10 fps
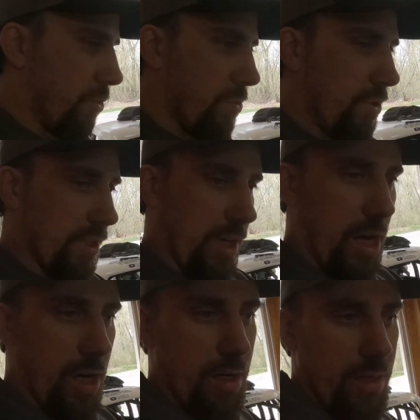we'll roll the
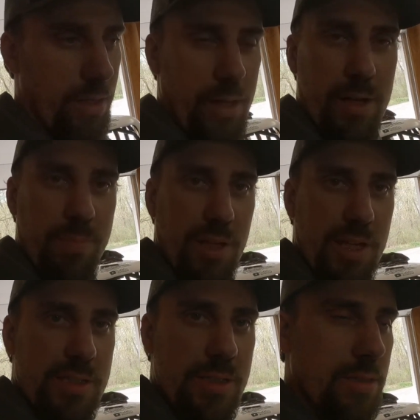car into
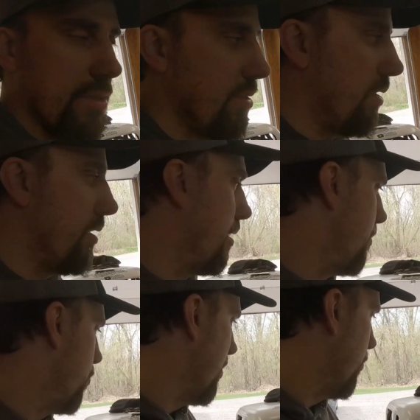place, and then